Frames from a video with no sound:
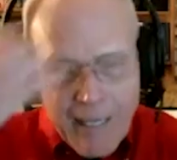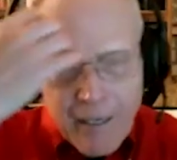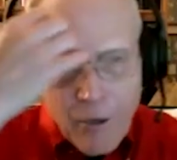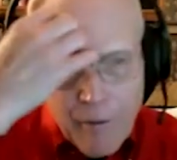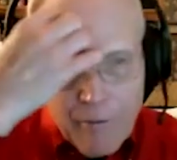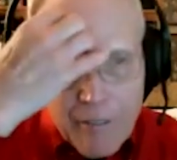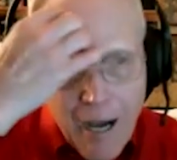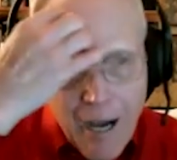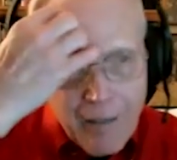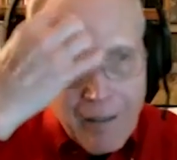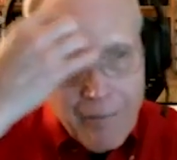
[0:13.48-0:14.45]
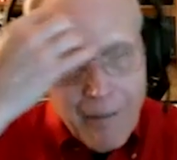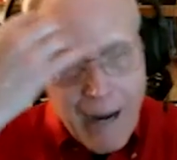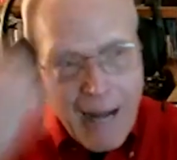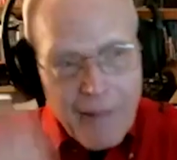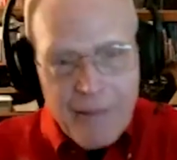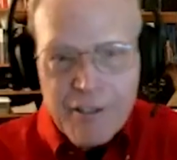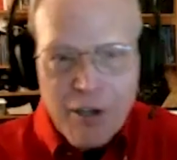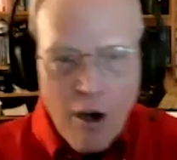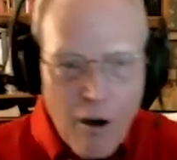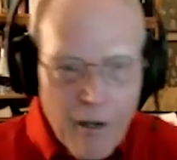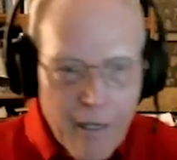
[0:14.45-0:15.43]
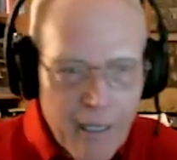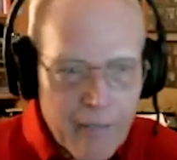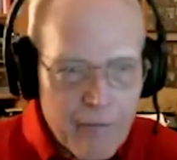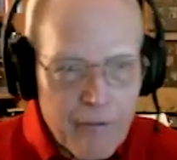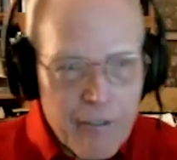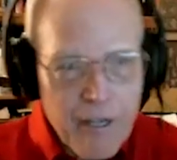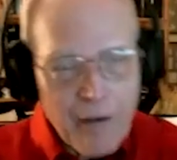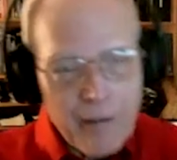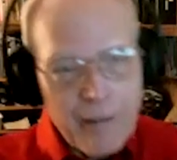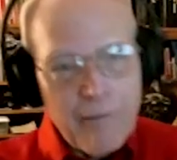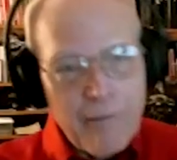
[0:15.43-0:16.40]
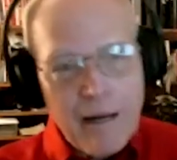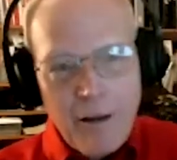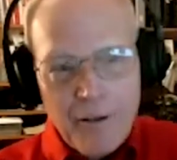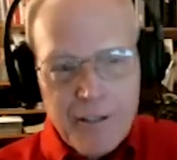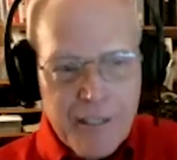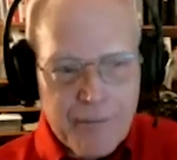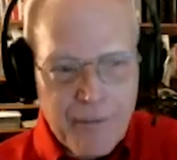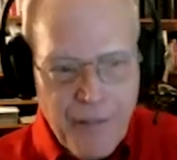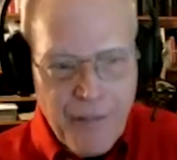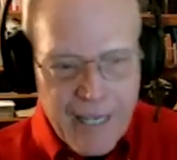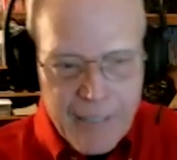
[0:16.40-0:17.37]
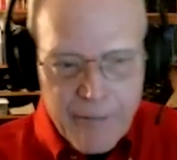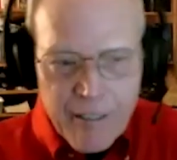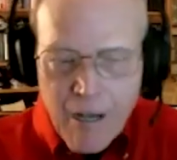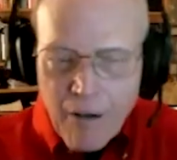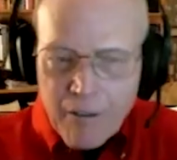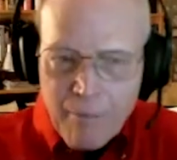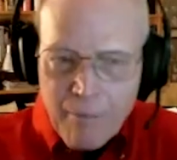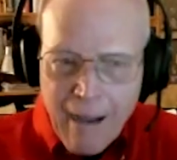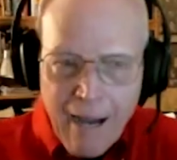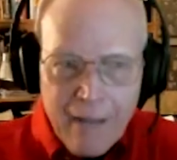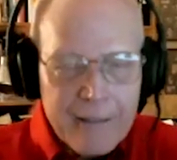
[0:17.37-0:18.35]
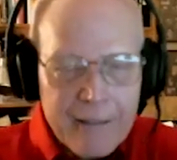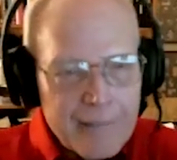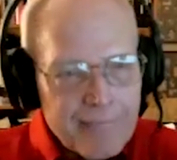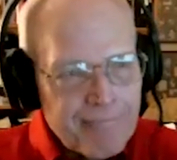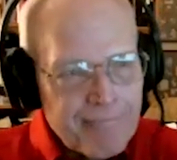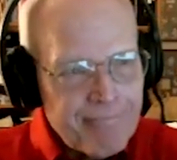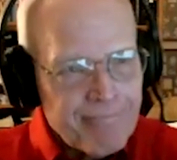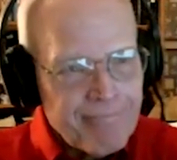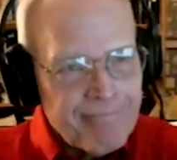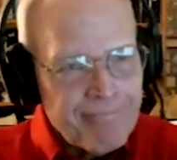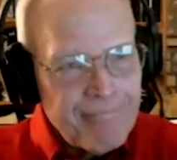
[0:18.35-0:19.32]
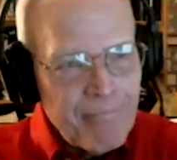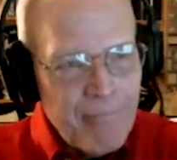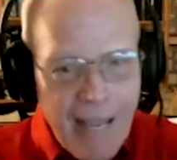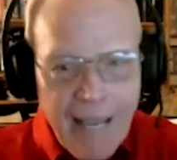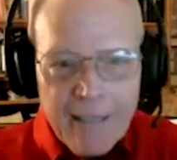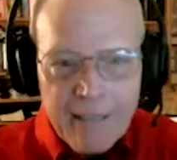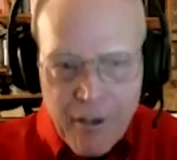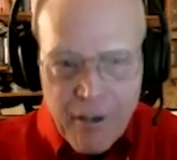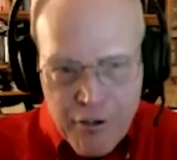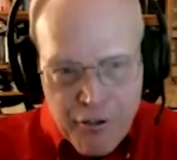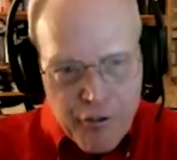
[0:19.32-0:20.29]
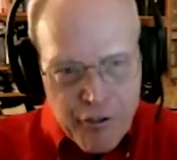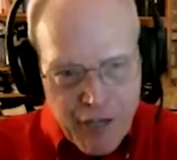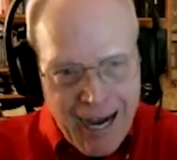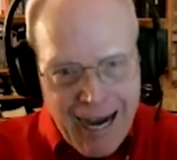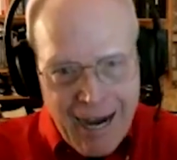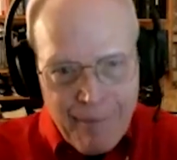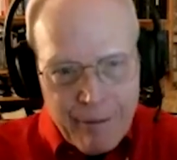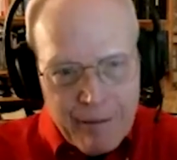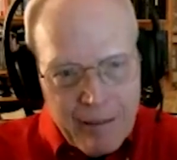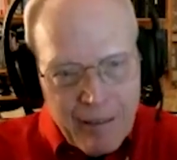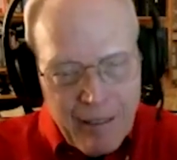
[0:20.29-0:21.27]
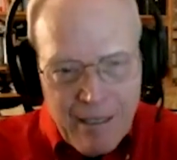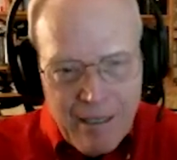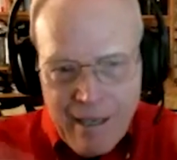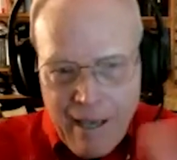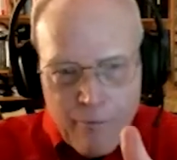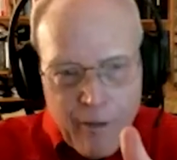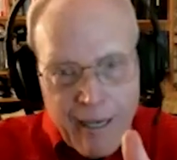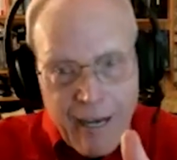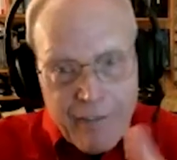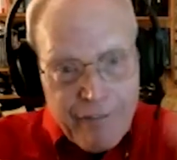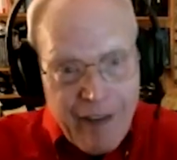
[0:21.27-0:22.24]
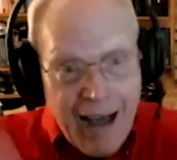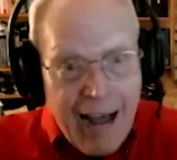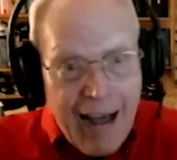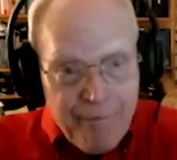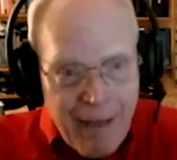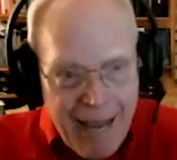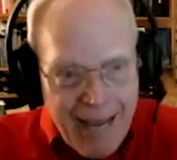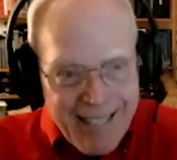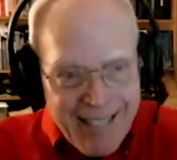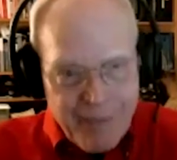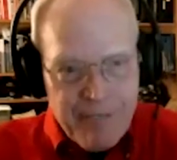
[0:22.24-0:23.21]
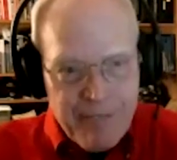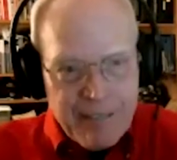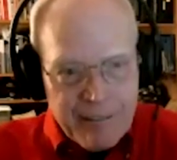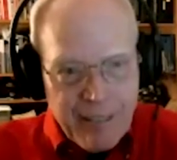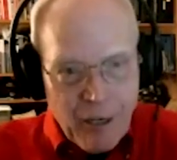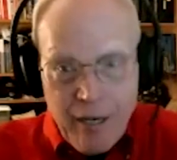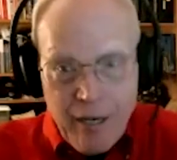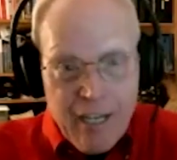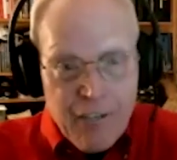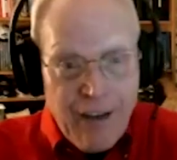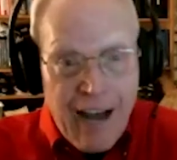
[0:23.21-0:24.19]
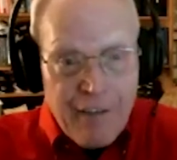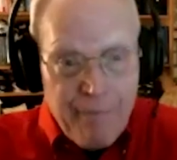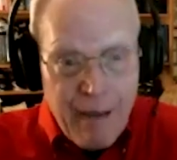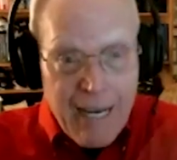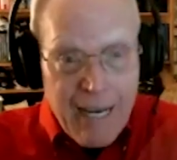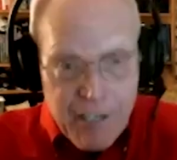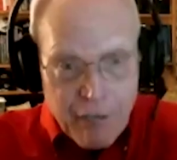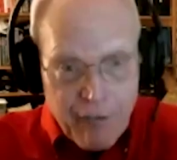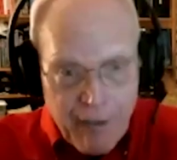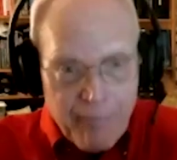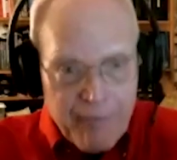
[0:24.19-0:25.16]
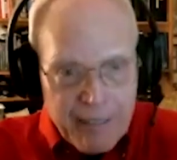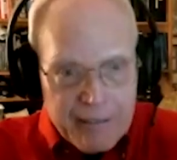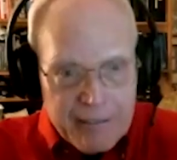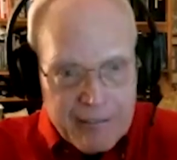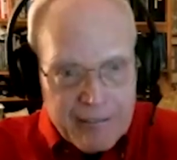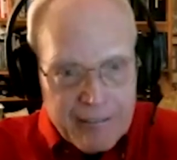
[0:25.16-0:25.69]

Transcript: And you know, we were talking about this audit, we were talking about all these different things, and we talked about, man, here's your shop, and we got five bays empty. Cody has five bays that are empty.